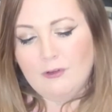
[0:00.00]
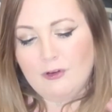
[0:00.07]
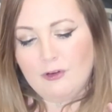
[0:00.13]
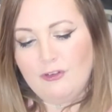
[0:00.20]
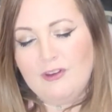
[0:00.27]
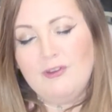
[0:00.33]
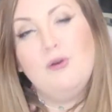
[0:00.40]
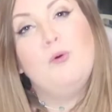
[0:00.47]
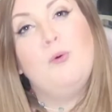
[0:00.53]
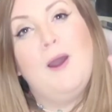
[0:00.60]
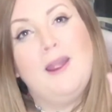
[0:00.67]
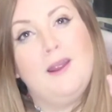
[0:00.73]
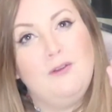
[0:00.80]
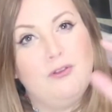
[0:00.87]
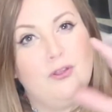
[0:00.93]
So she's not
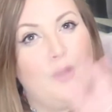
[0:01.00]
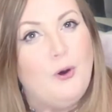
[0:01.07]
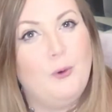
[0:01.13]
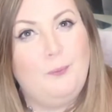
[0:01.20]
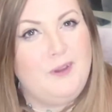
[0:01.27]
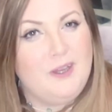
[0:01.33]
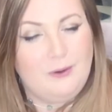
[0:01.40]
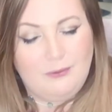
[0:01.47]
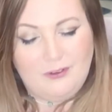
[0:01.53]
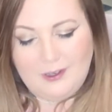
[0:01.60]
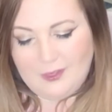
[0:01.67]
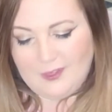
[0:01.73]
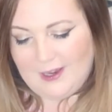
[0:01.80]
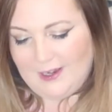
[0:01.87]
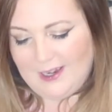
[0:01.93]
quite into the whole
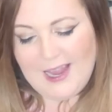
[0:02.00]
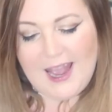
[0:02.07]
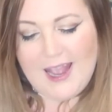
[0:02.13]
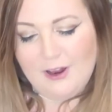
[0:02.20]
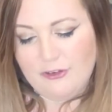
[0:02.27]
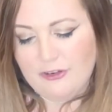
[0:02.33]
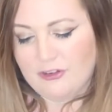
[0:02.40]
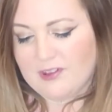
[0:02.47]
beauty thing yet.